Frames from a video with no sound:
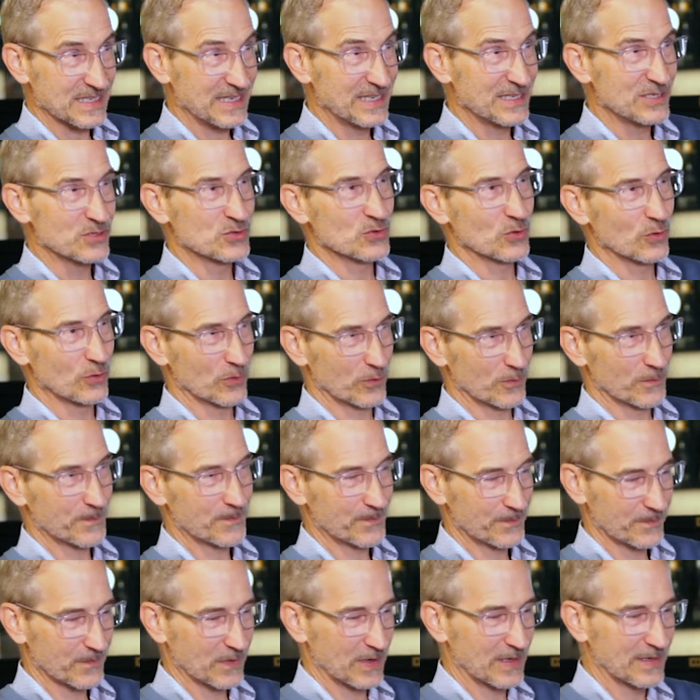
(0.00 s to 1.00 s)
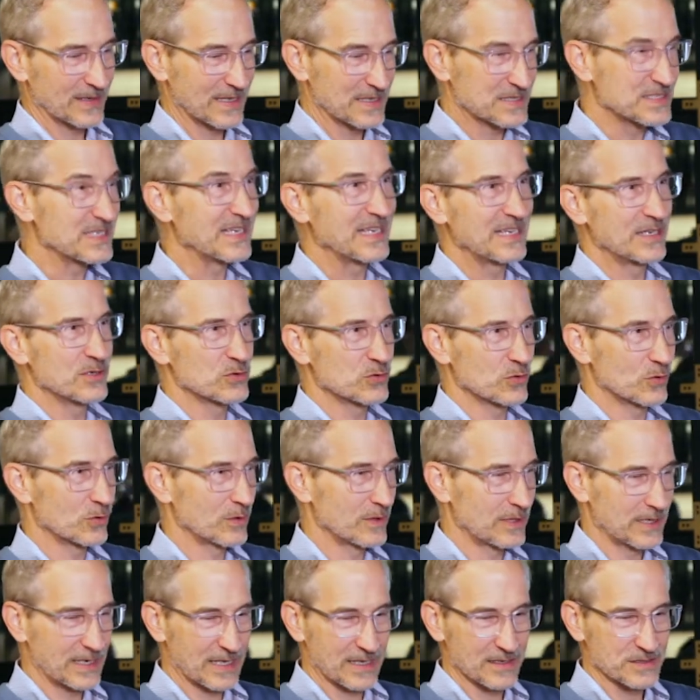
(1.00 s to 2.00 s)
internal, right? That's internal
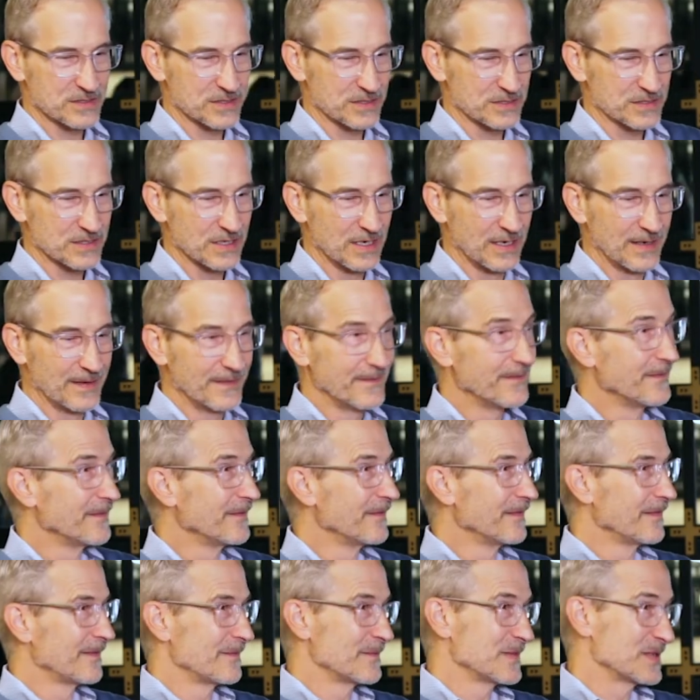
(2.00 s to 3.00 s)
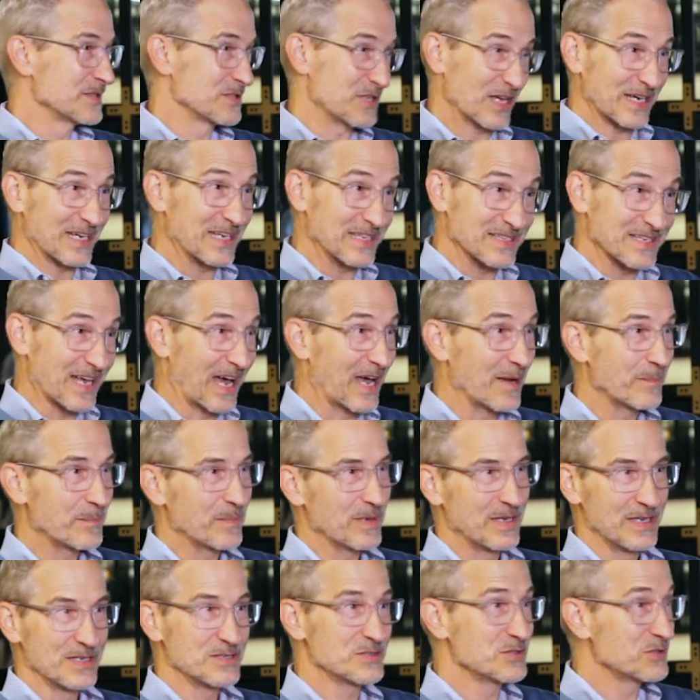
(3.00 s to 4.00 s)
analysis. Second
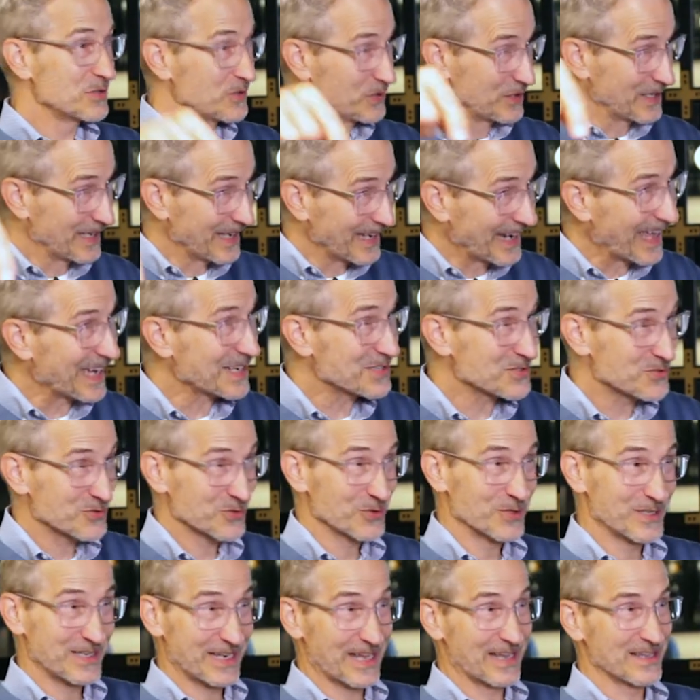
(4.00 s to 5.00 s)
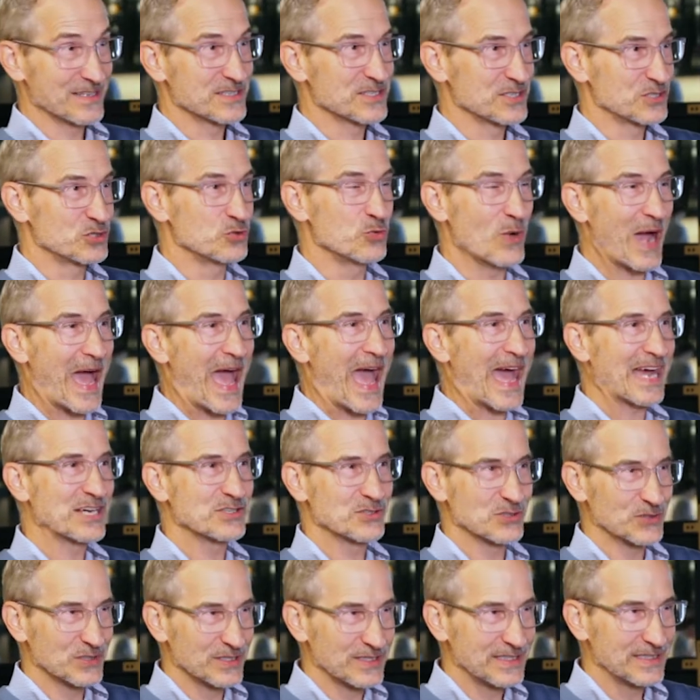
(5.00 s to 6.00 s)
type is you get external analysis. You
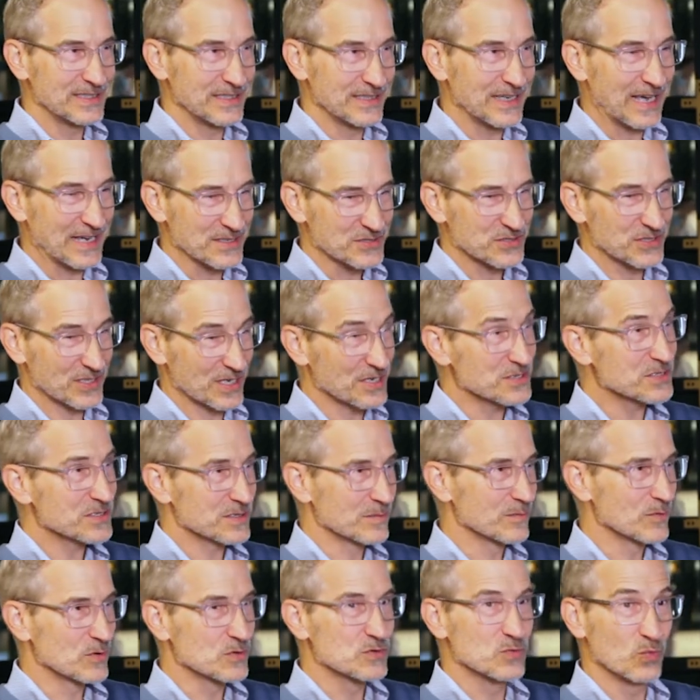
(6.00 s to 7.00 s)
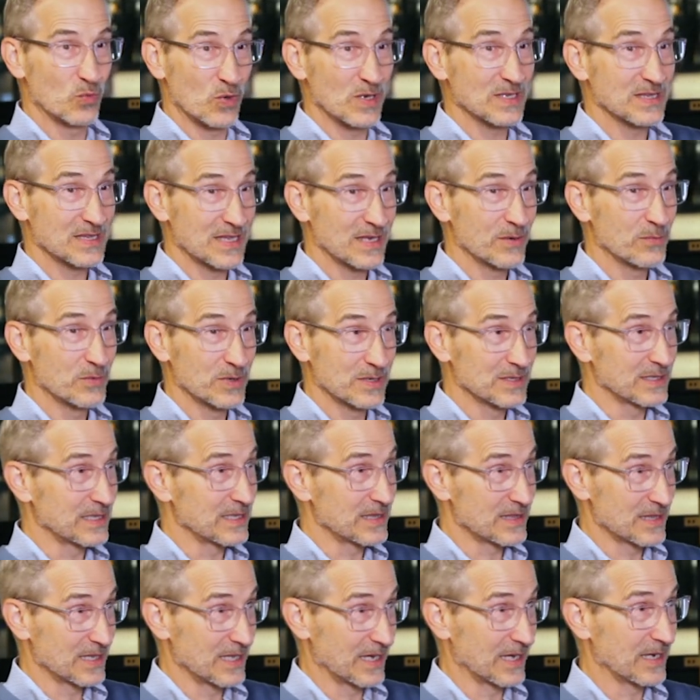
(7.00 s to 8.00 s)
actually ask customers what they really
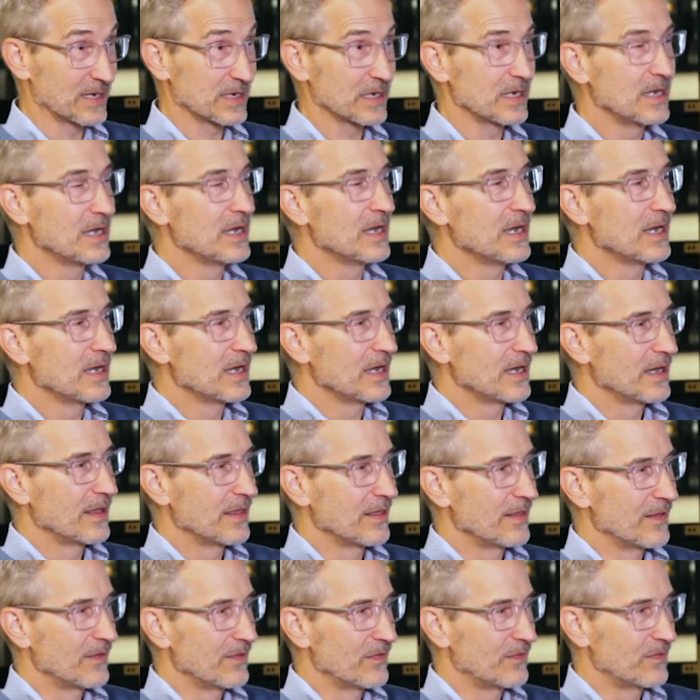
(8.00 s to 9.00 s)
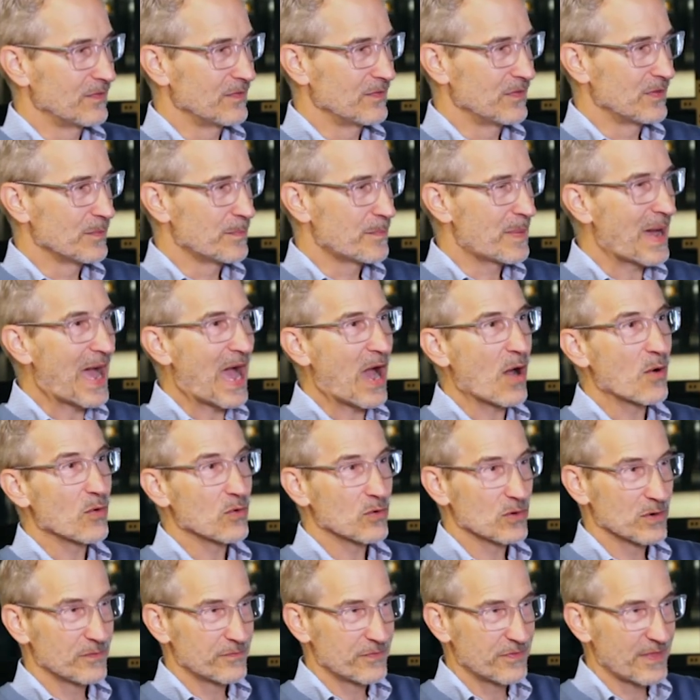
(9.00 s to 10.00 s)
think. The
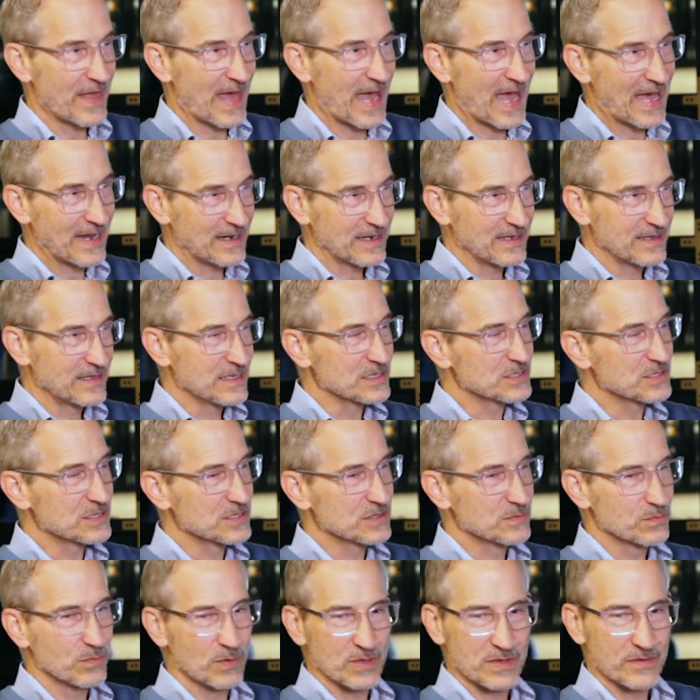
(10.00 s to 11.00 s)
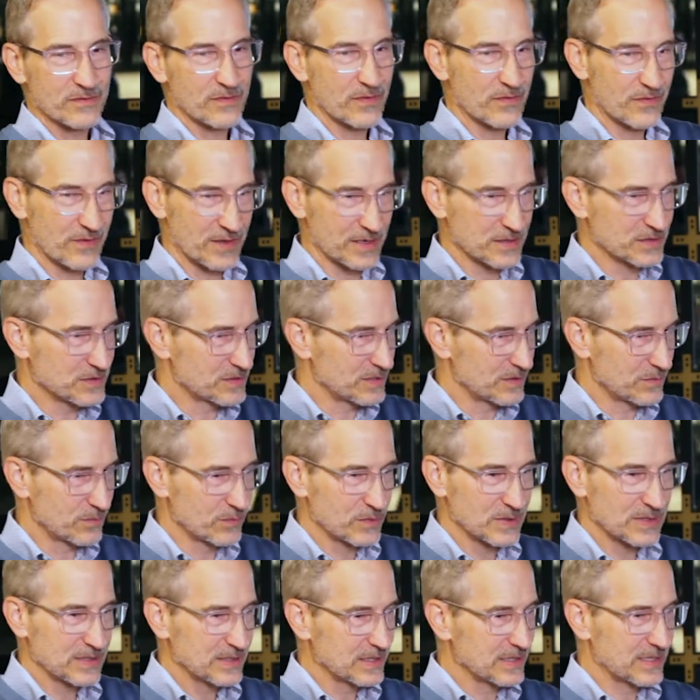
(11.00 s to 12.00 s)
power of that, and this is one of the things that
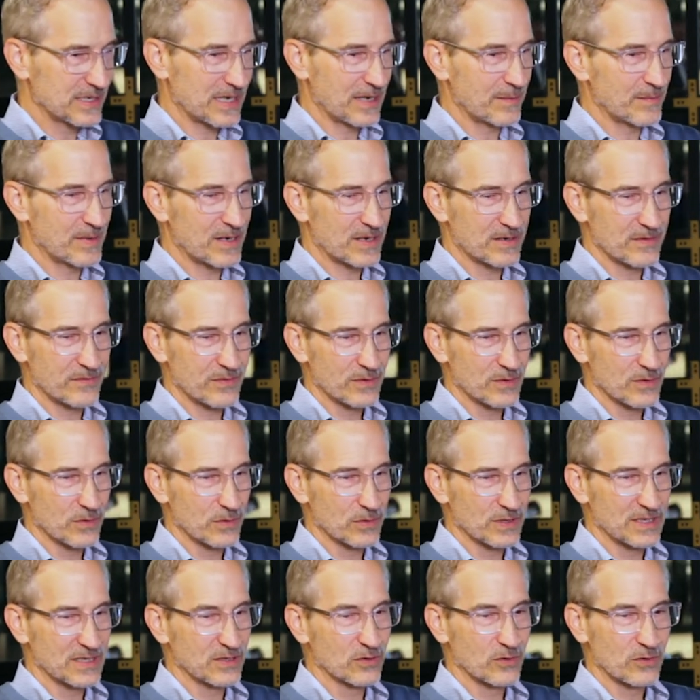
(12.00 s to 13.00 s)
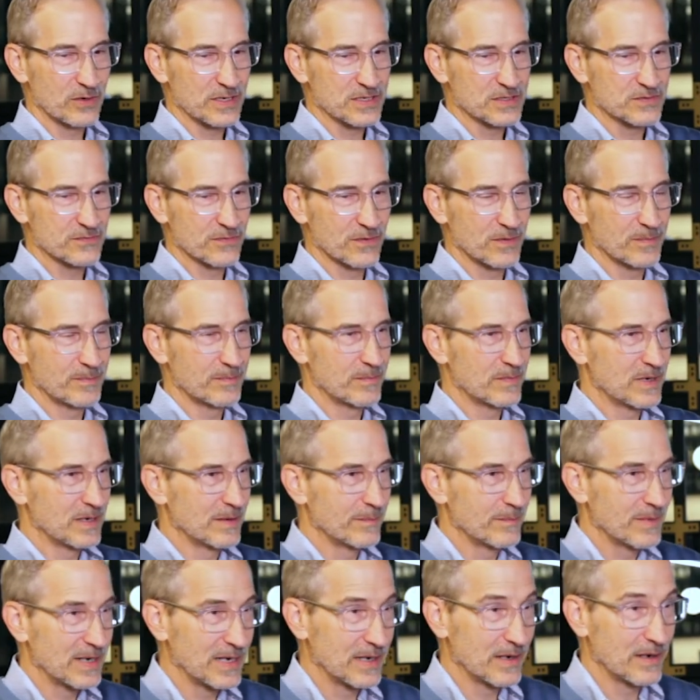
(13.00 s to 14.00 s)
really came out of the early learnings from my
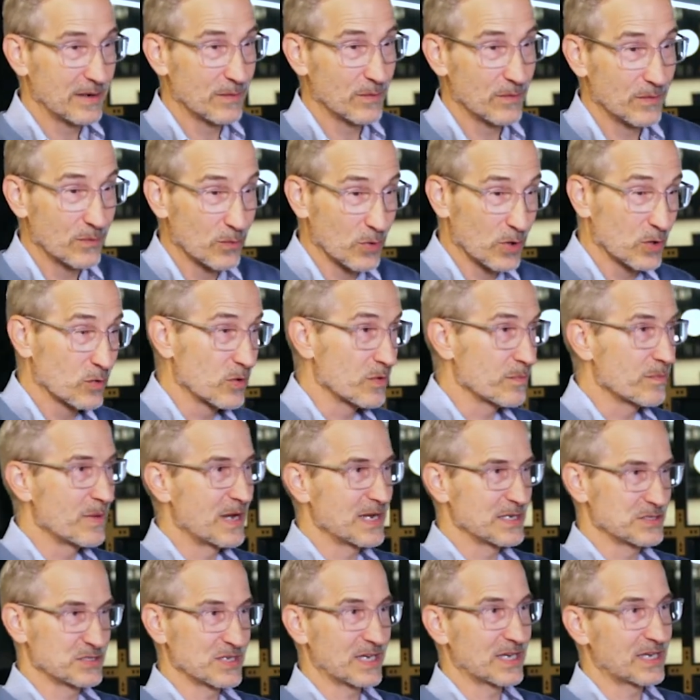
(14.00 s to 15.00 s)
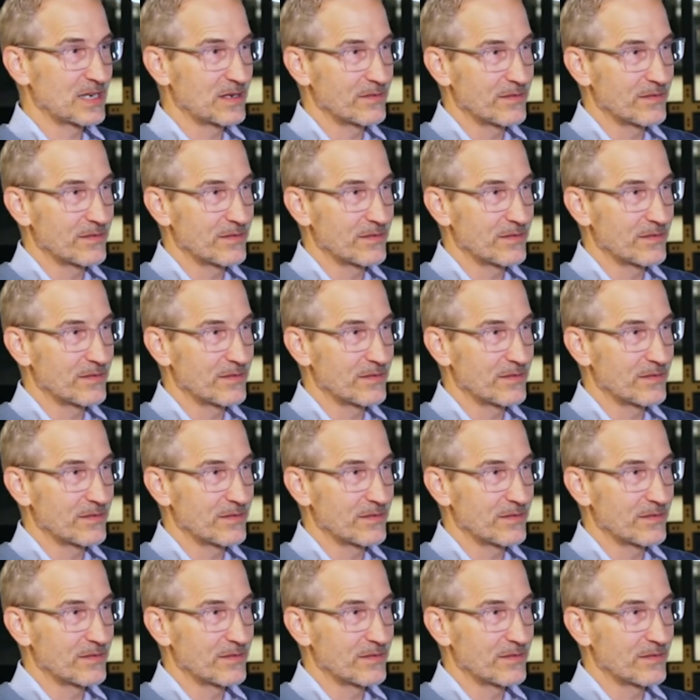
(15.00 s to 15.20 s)
work with my executive